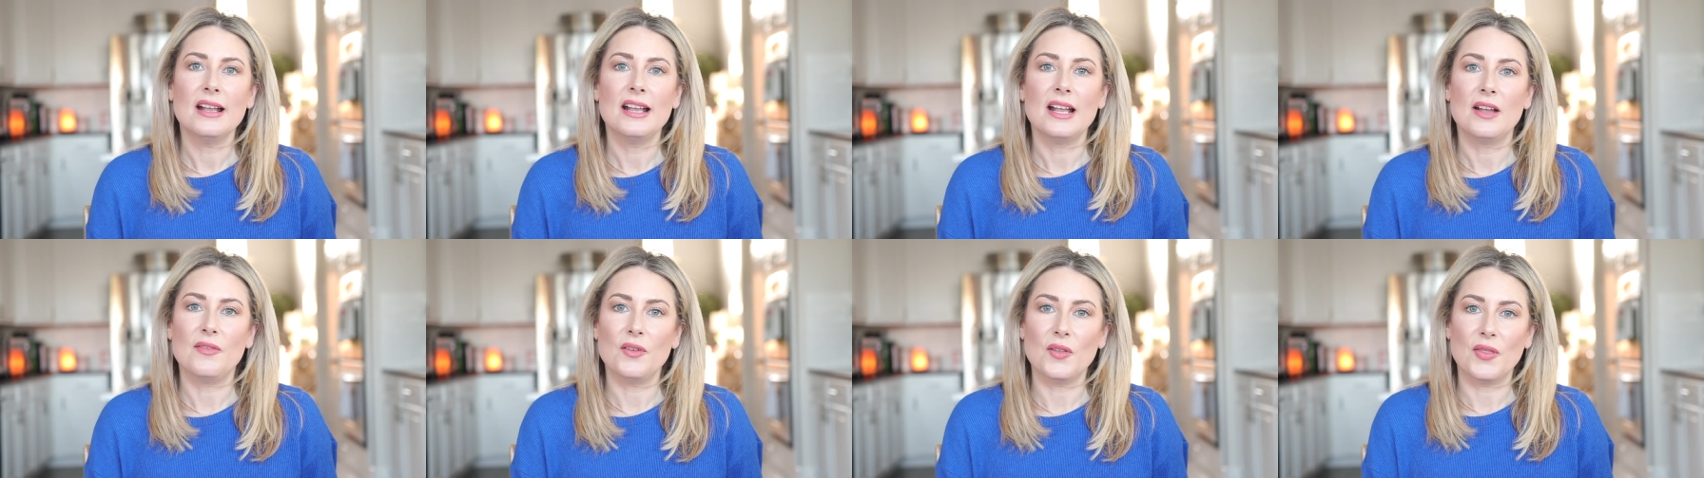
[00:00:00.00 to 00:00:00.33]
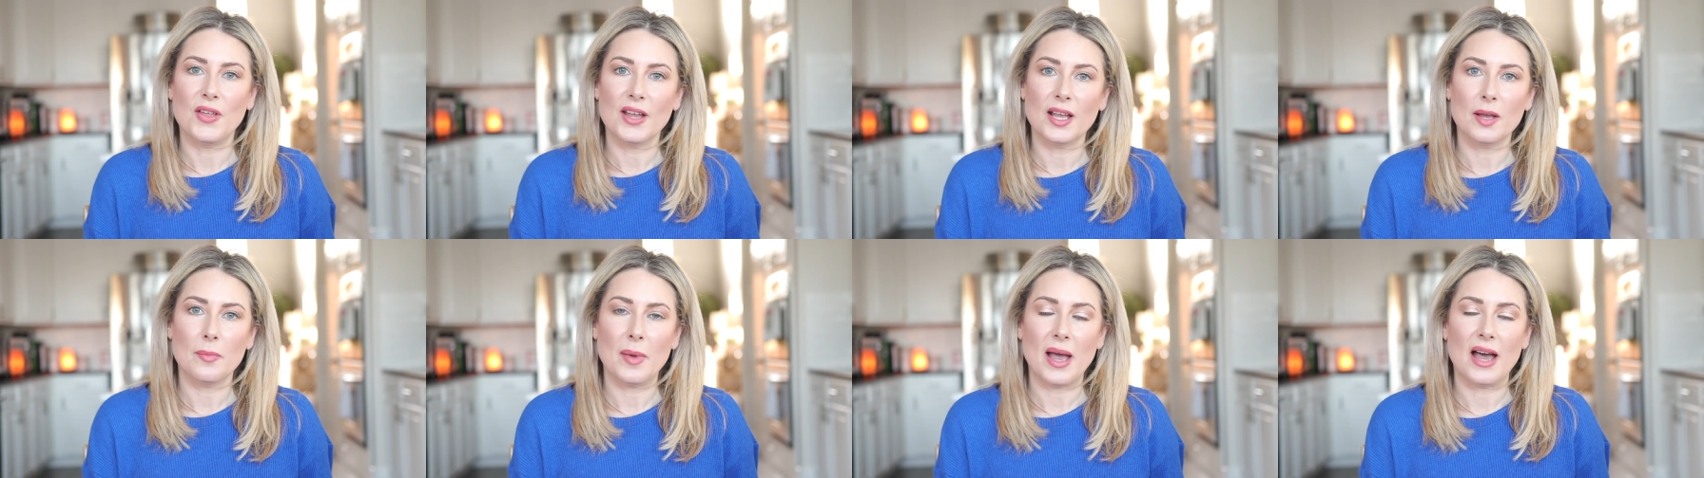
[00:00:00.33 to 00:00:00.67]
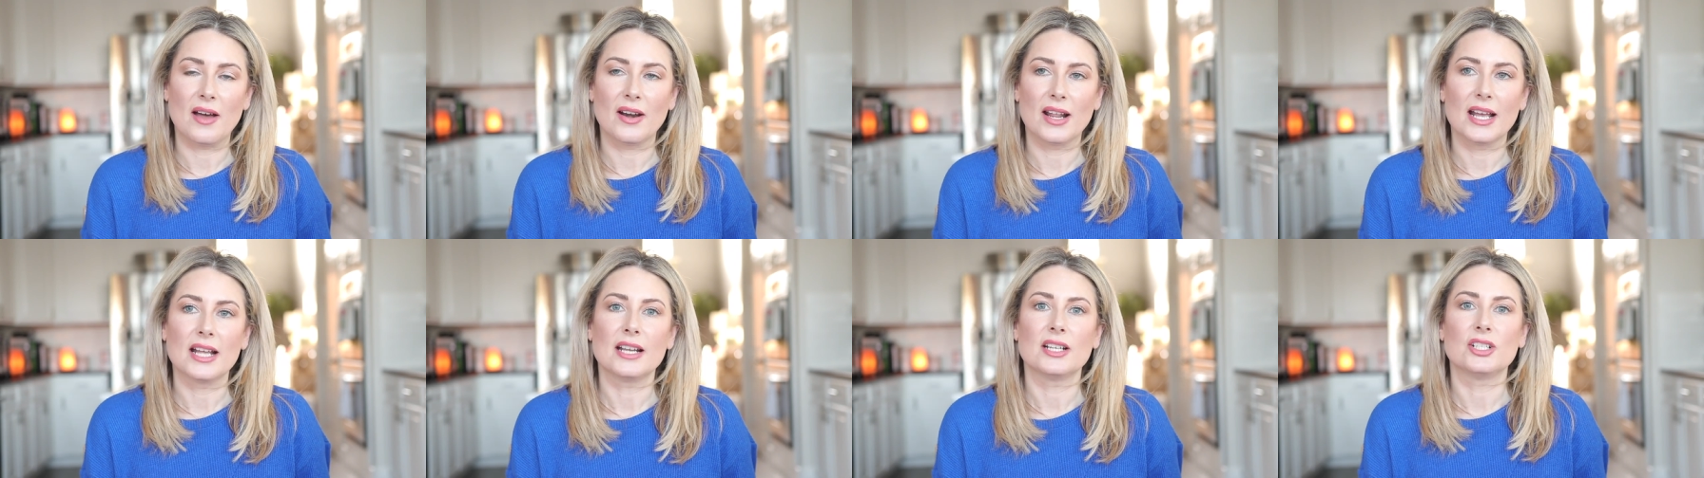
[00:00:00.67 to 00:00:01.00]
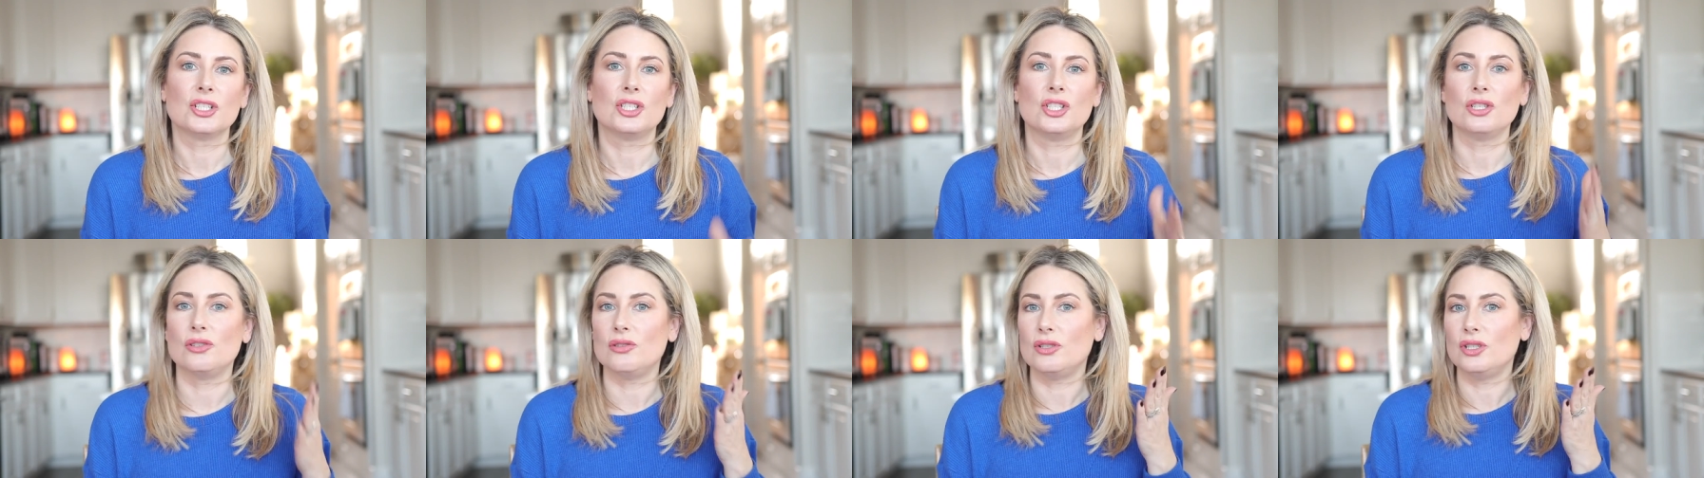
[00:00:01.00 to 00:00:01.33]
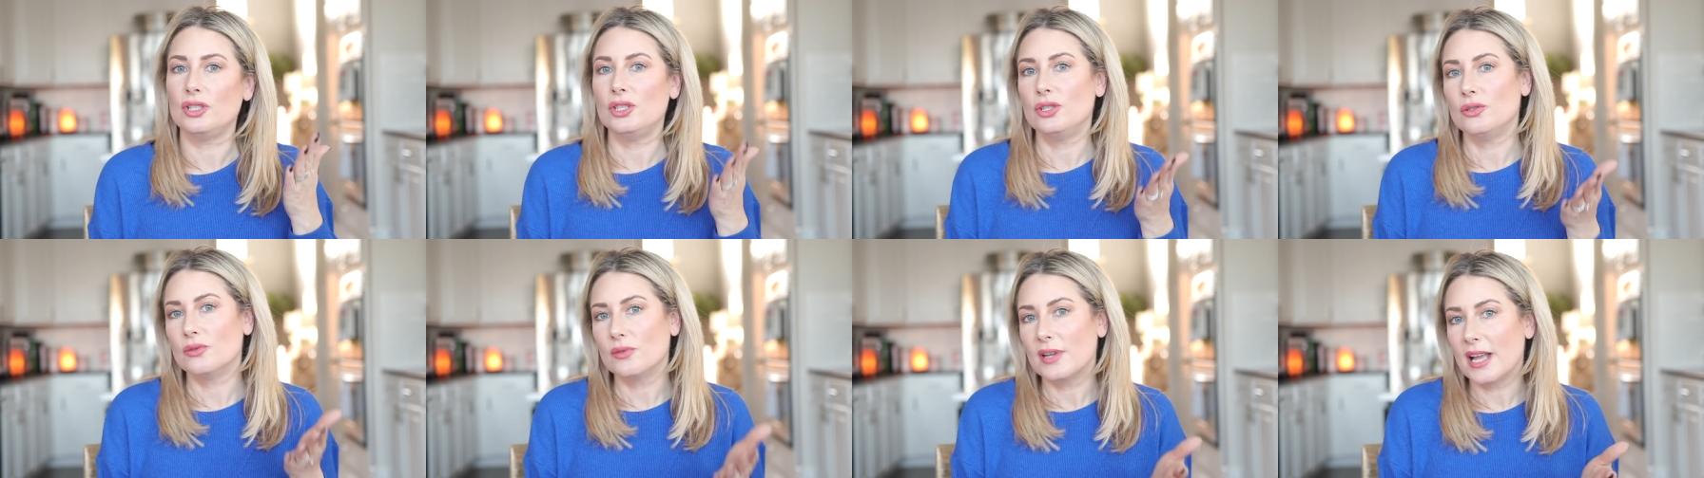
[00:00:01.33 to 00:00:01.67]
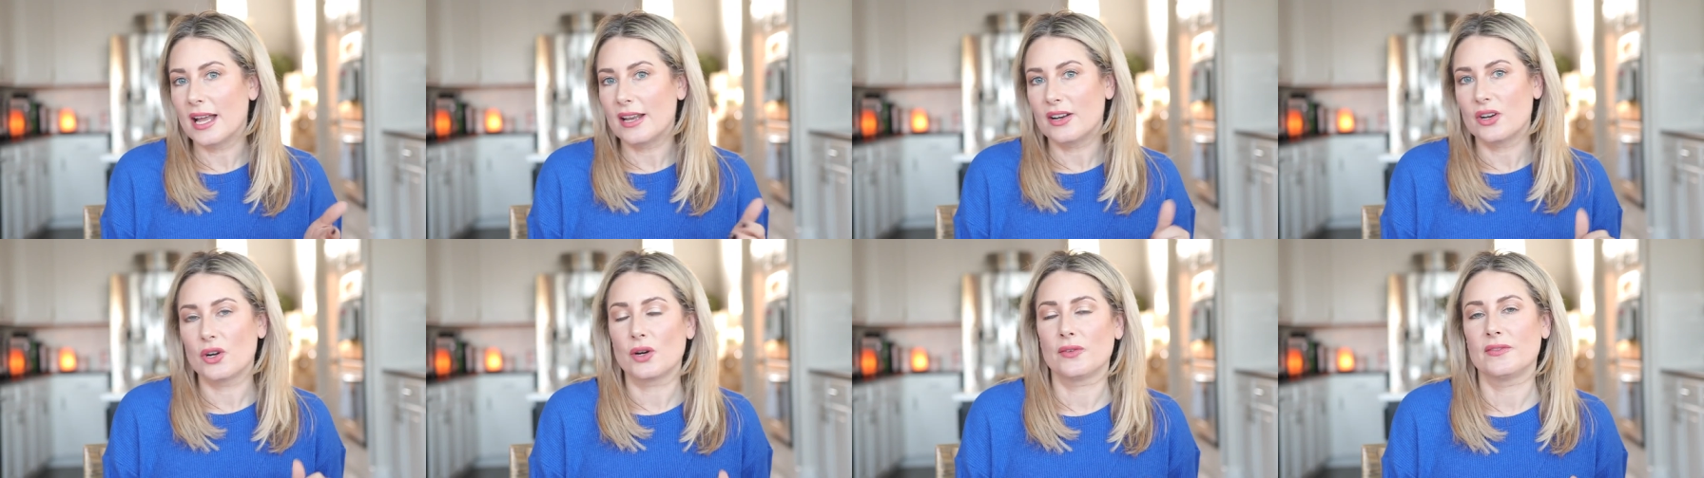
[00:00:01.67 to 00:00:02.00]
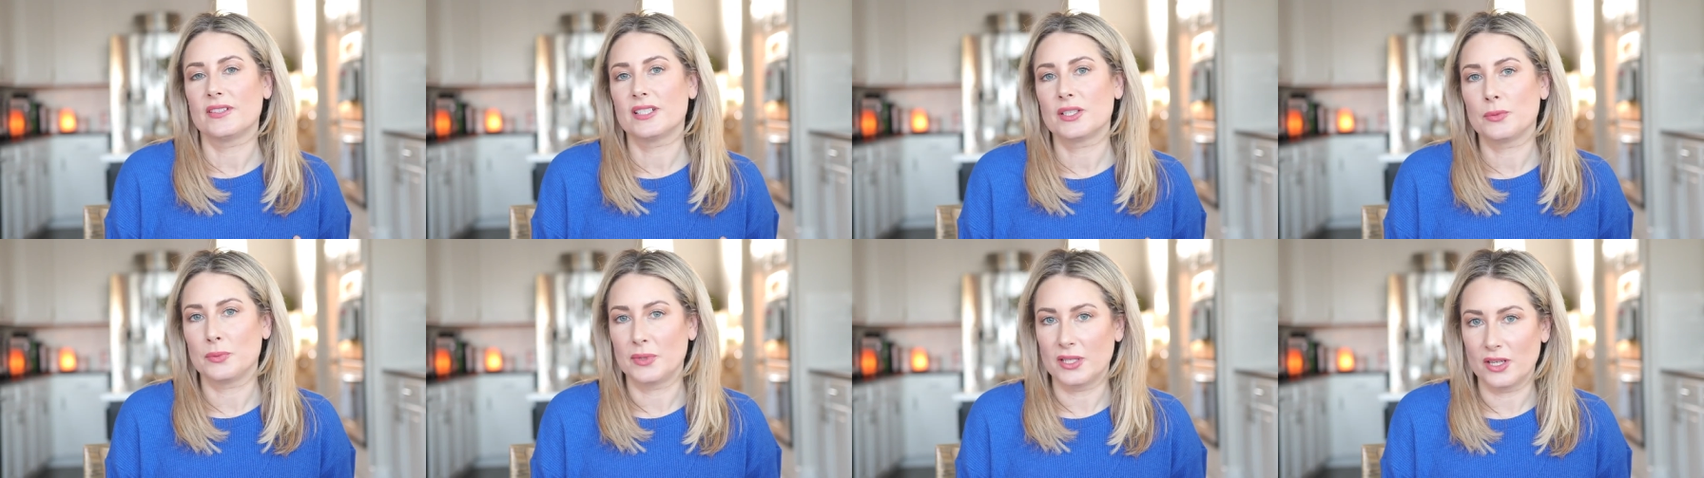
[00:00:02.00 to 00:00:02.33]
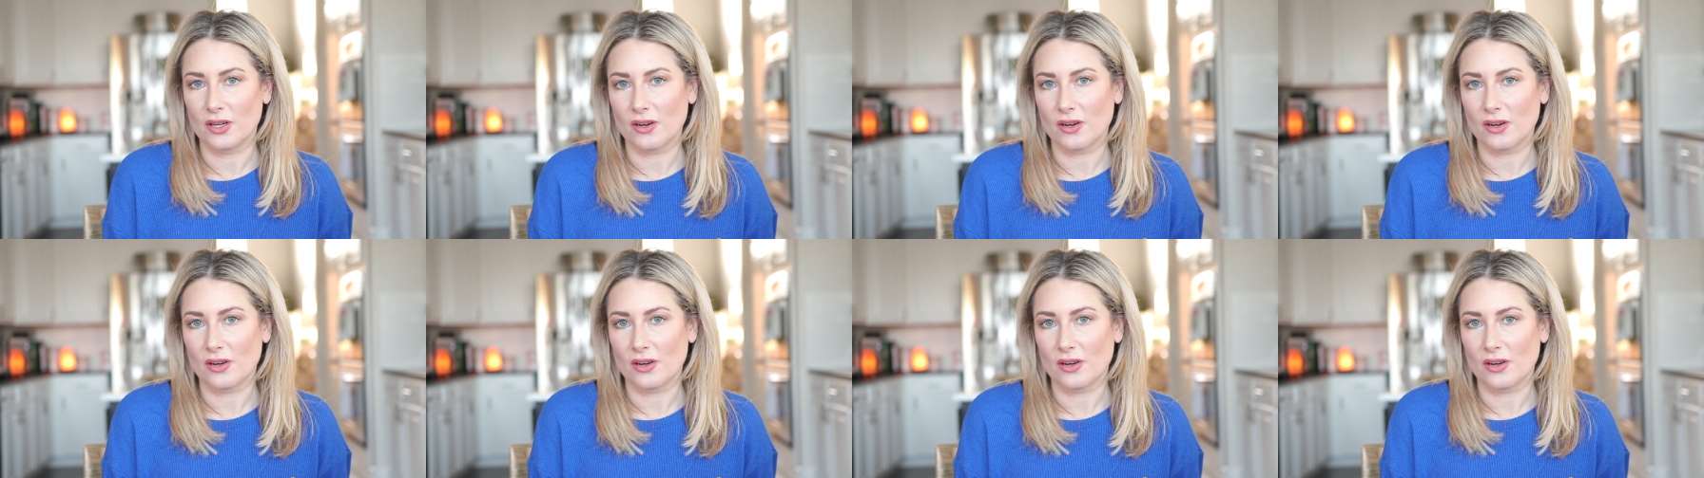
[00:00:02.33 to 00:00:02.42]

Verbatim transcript: if you think about it, do you get nervous when